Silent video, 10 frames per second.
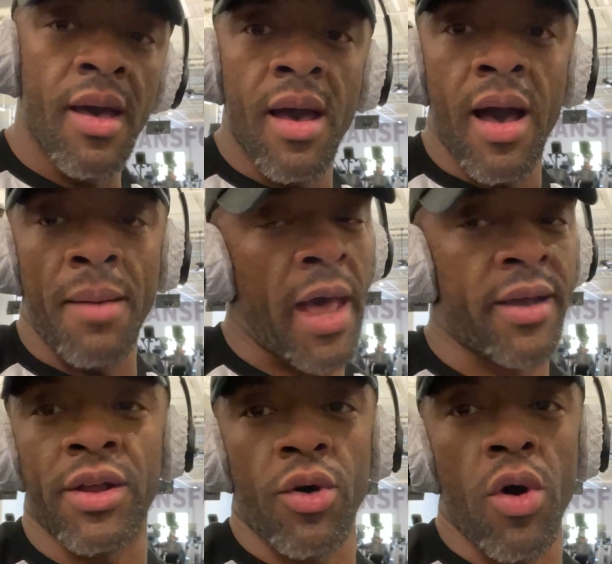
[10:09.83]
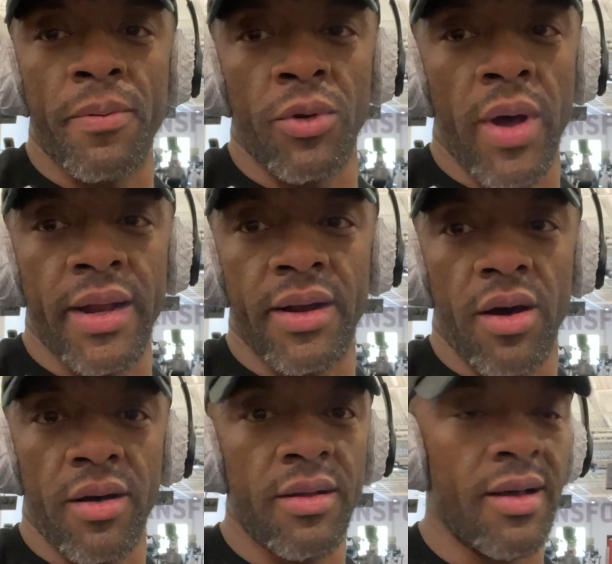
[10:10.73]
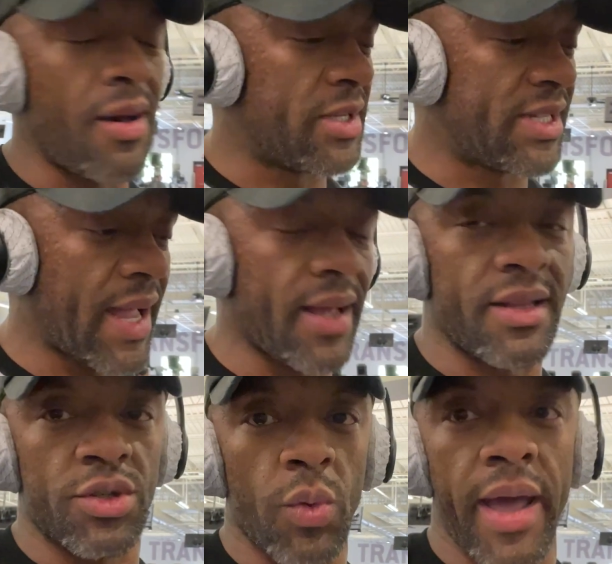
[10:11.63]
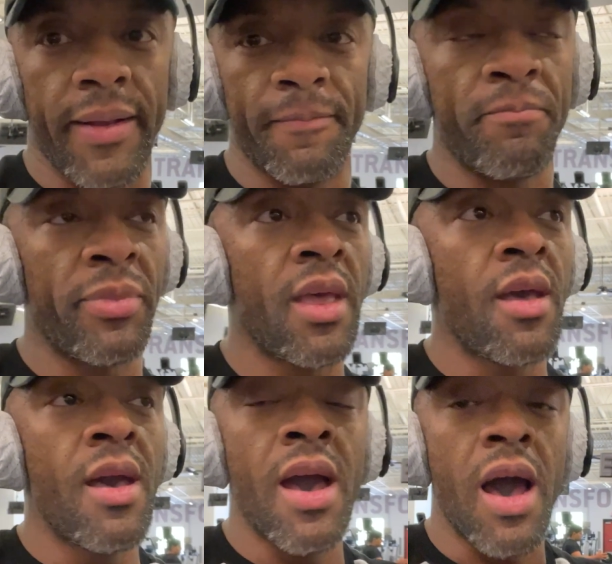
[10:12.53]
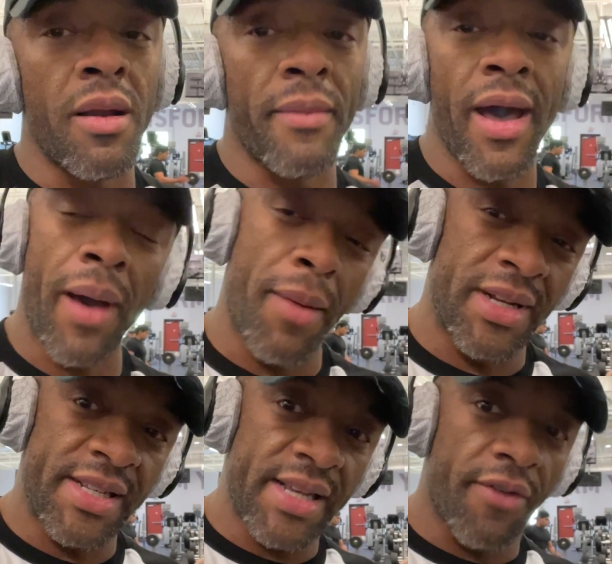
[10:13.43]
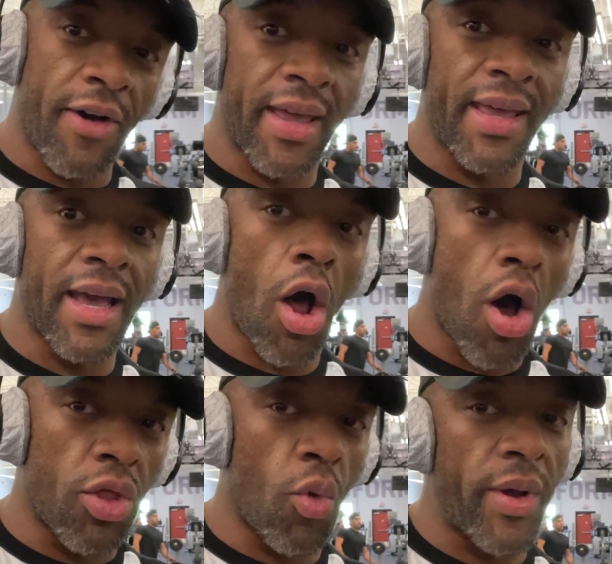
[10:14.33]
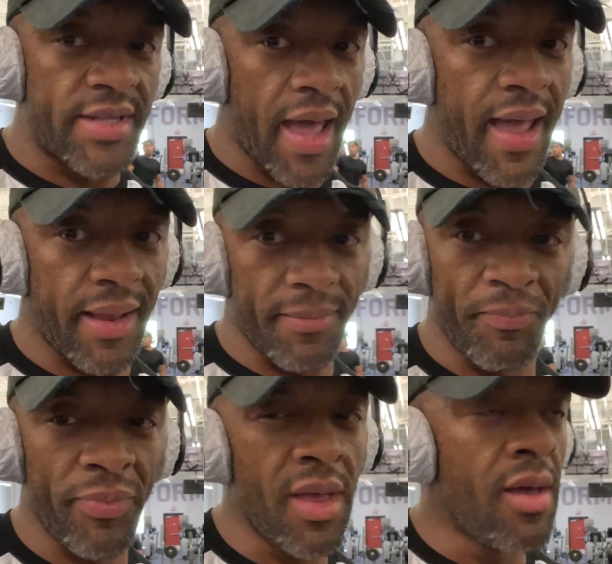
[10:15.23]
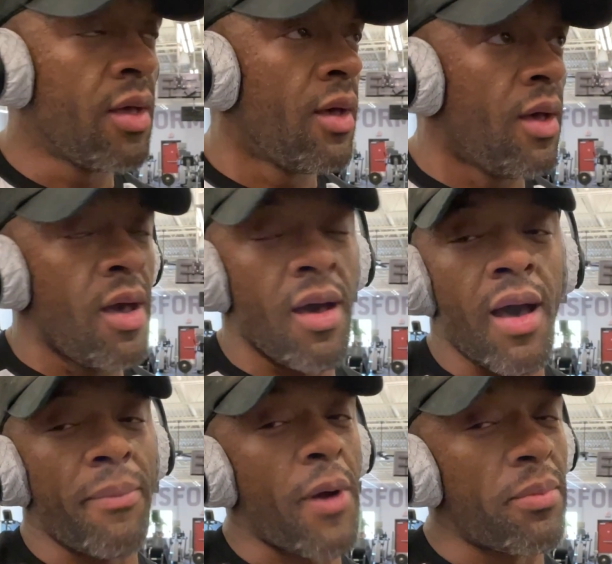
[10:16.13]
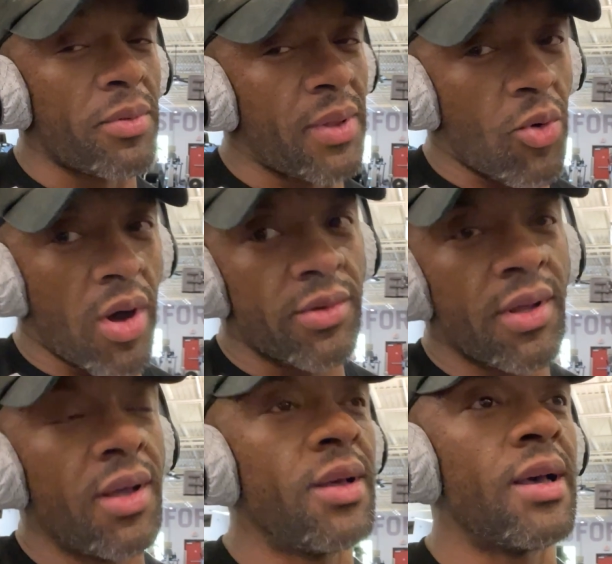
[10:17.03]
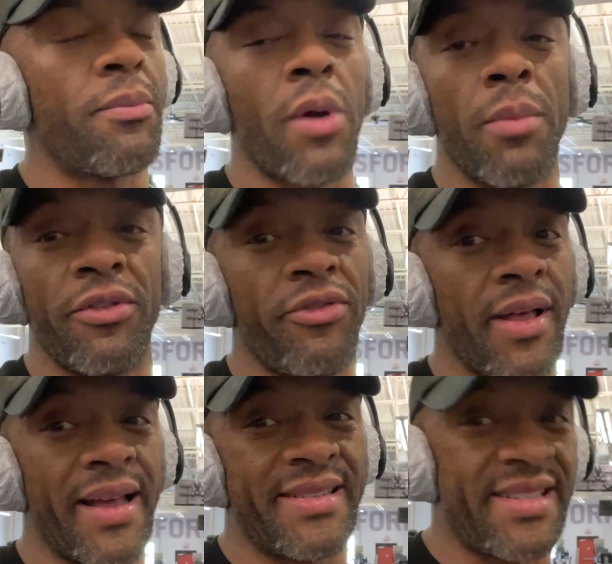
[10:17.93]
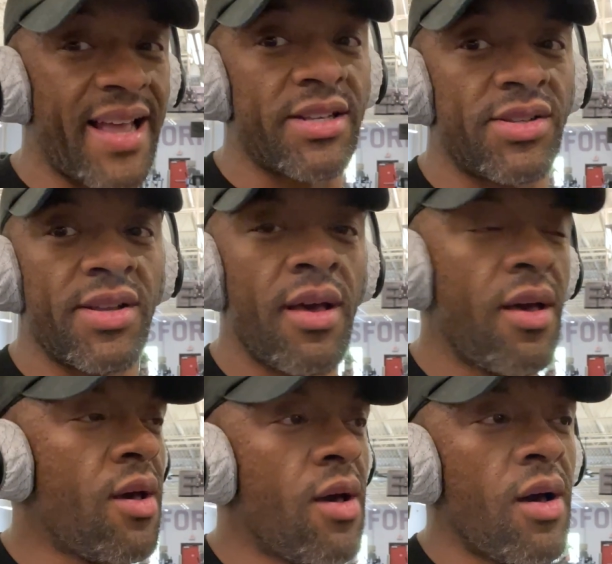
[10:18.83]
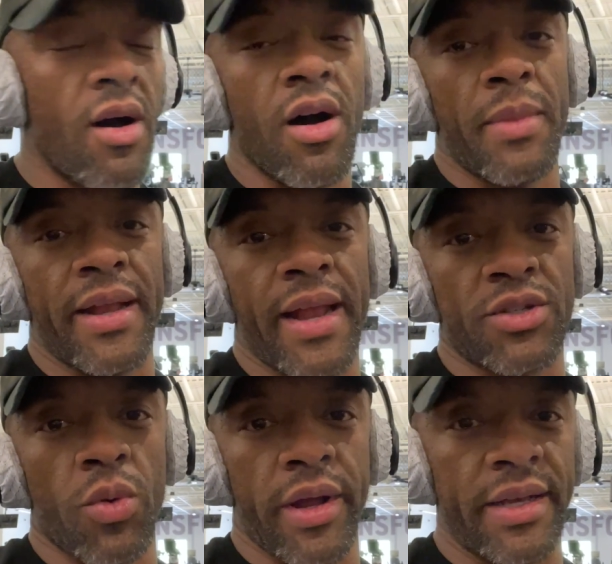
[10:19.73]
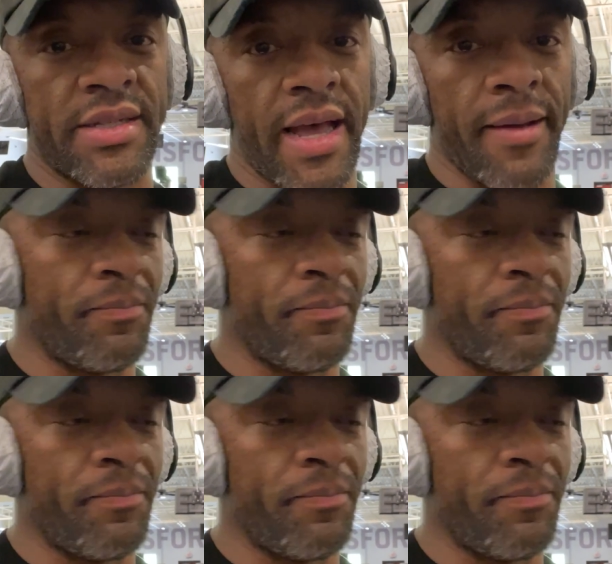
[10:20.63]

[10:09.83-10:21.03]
I'm not gonna go up in weight at all. I'm gonna stay at this weight, and I'm gonna see if I can get all the way to 8. I probably won't. I'll probably fail at 6 on my next working set.